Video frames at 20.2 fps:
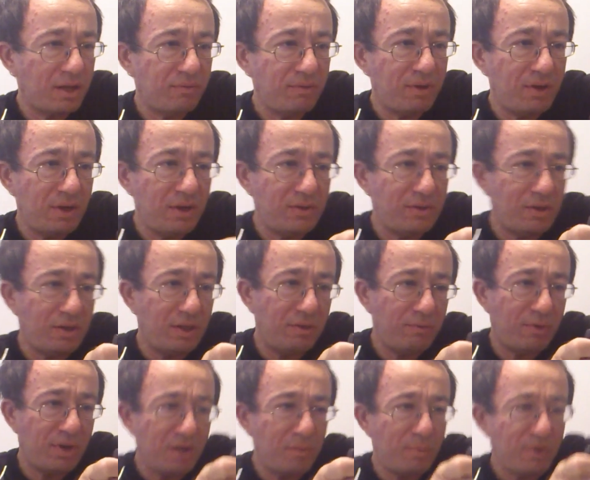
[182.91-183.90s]
very easily
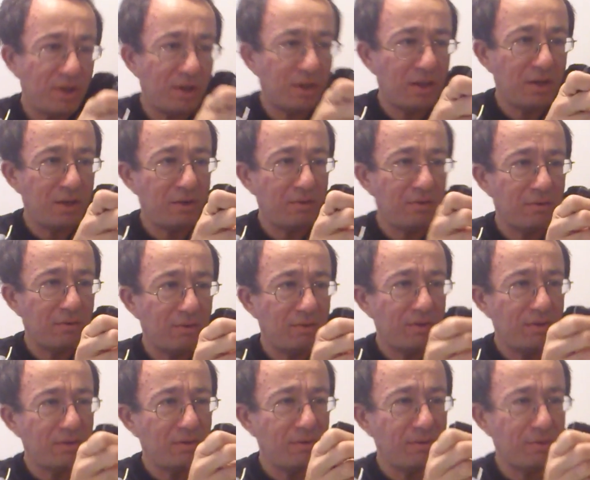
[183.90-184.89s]
right back in,
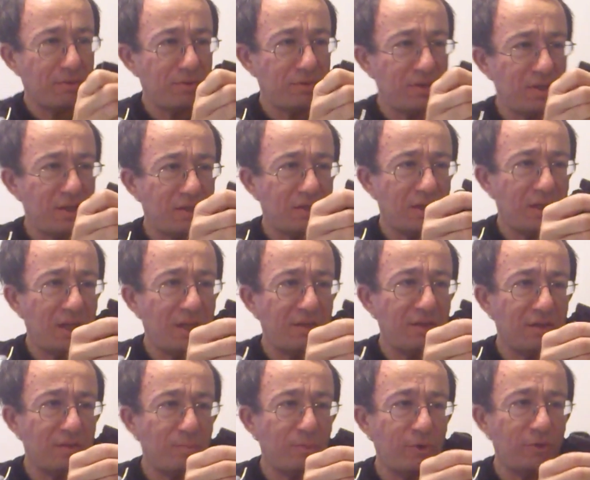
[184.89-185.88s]
because his hand
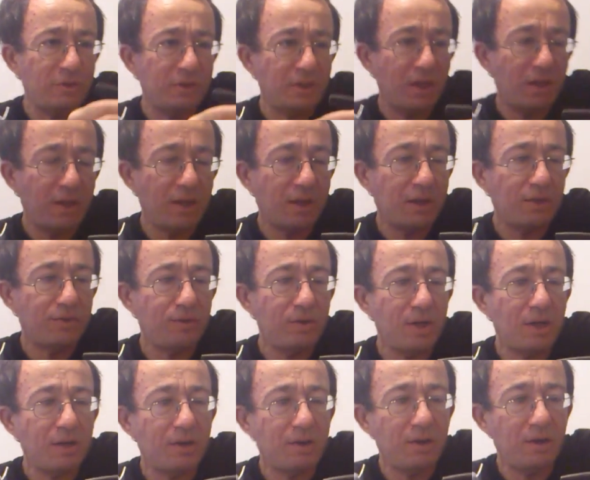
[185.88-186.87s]
is molded like a
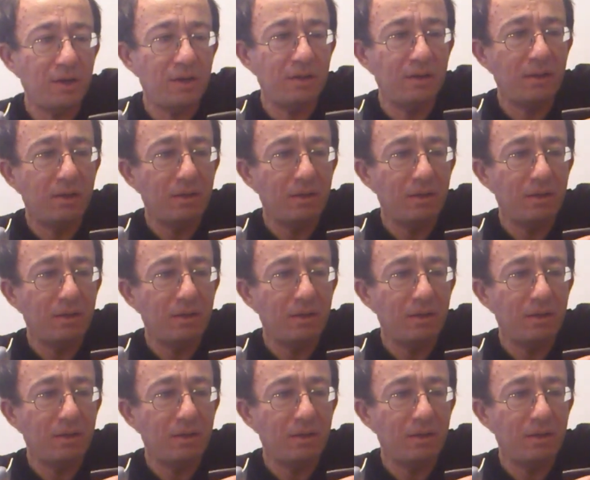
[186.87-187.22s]
trigger hand.